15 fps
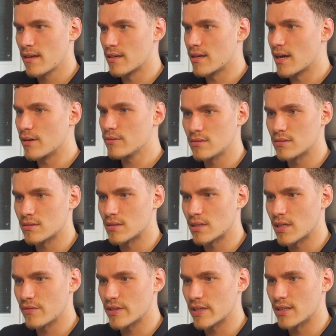Now,
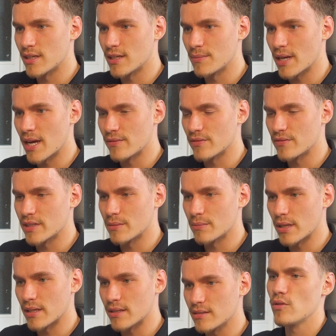nothing aligned but everything in
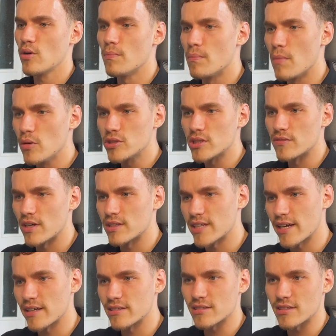place. Most of our
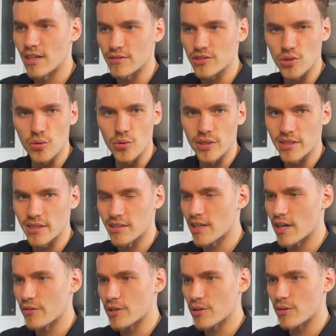text kind of sorted in this
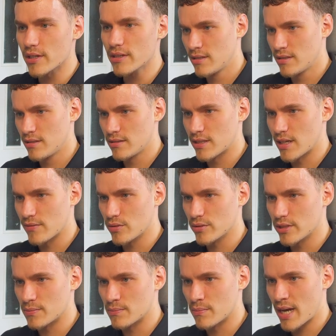area, right? So now I've got
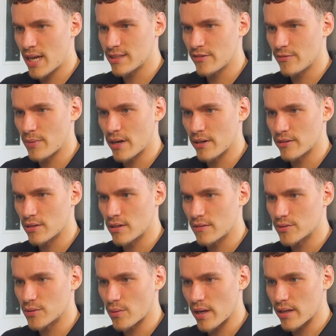this massive paragraph
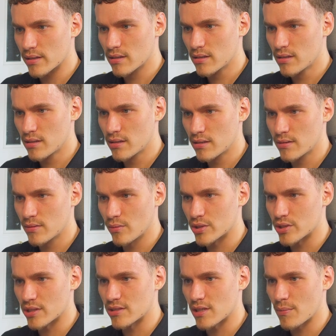to add, which
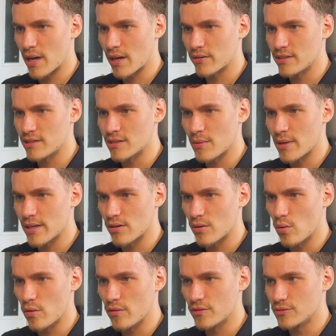I somehow need to make
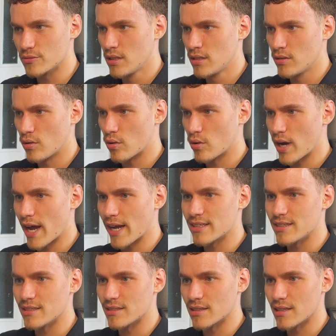awful or
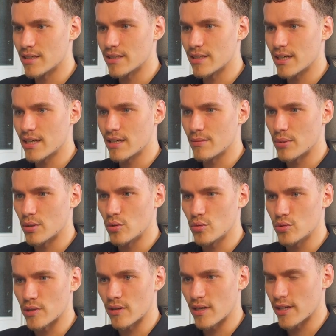anti-design, but
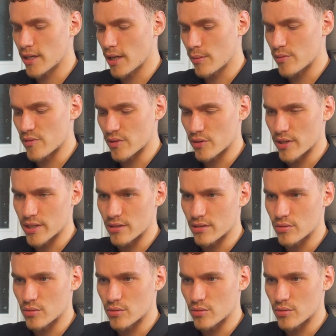also lining up with a grid and